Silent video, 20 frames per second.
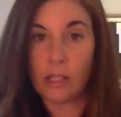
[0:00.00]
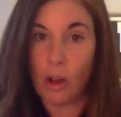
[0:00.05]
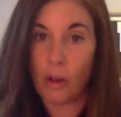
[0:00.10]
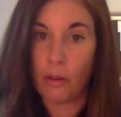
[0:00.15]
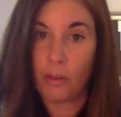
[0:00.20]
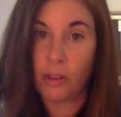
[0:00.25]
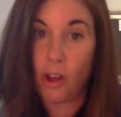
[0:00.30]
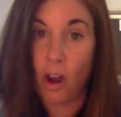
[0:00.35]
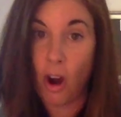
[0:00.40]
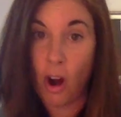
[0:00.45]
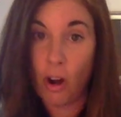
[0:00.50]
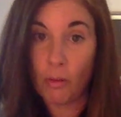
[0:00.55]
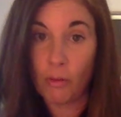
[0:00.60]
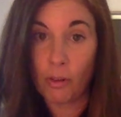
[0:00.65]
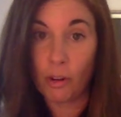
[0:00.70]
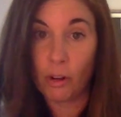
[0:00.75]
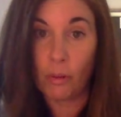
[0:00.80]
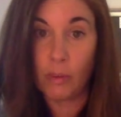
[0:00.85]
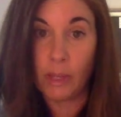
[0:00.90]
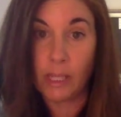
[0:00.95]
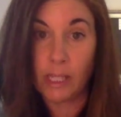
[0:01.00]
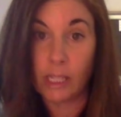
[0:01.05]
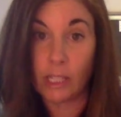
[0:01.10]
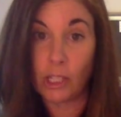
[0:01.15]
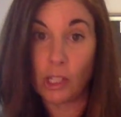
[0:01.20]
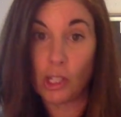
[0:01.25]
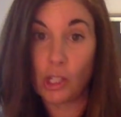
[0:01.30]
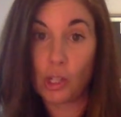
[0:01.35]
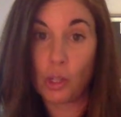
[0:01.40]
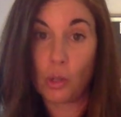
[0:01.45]
so the art room is
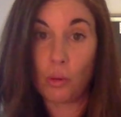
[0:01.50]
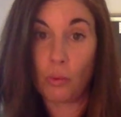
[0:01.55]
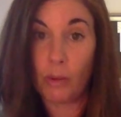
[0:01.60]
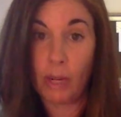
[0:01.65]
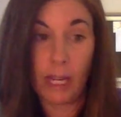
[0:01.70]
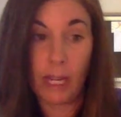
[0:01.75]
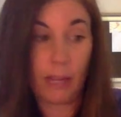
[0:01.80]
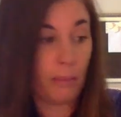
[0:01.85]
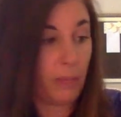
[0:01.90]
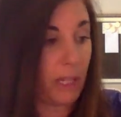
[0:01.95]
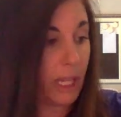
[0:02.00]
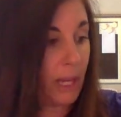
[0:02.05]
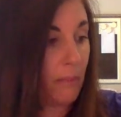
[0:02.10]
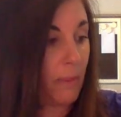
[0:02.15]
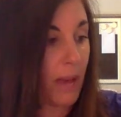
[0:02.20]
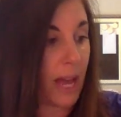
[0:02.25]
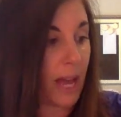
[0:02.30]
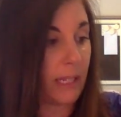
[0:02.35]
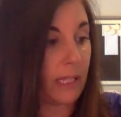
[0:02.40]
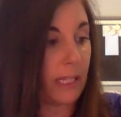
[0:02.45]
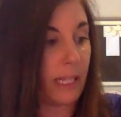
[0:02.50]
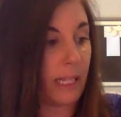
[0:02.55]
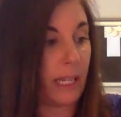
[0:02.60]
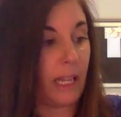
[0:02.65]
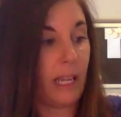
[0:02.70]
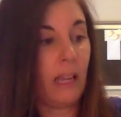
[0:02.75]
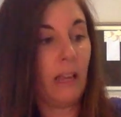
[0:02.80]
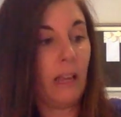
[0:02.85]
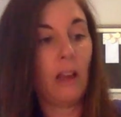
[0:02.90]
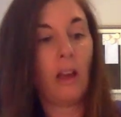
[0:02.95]
extremely
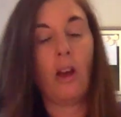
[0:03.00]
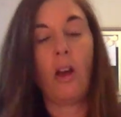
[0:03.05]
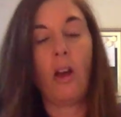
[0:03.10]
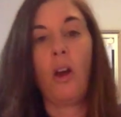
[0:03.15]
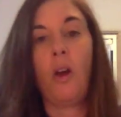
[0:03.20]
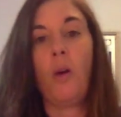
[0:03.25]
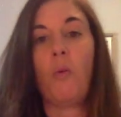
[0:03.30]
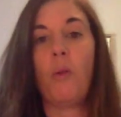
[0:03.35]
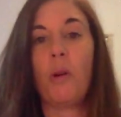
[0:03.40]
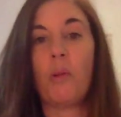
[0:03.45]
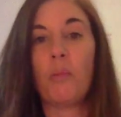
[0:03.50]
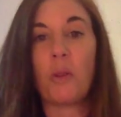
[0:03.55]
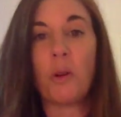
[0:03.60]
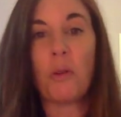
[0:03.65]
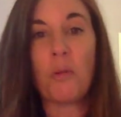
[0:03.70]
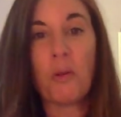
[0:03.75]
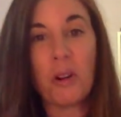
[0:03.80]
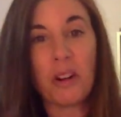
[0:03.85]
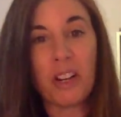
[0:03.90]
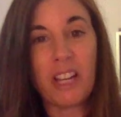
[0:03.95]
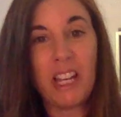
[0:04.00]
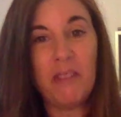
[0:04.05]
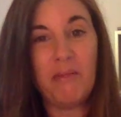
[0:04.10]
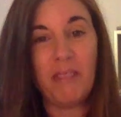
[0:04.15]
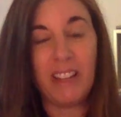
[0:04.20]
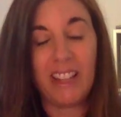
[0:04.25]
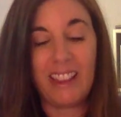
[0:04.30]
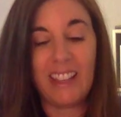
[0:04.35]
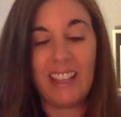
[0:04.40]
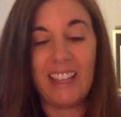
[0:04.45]
messy when we're working
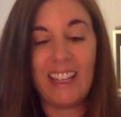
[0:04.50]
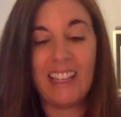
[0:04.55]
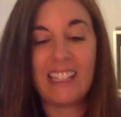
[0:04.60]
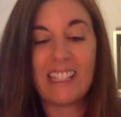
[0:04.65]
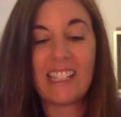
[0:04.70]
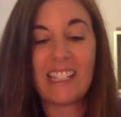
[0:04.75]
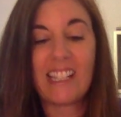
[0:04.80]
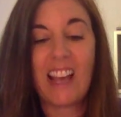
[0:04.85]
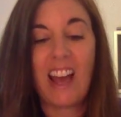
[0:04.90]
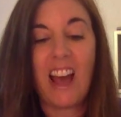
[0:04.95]
with this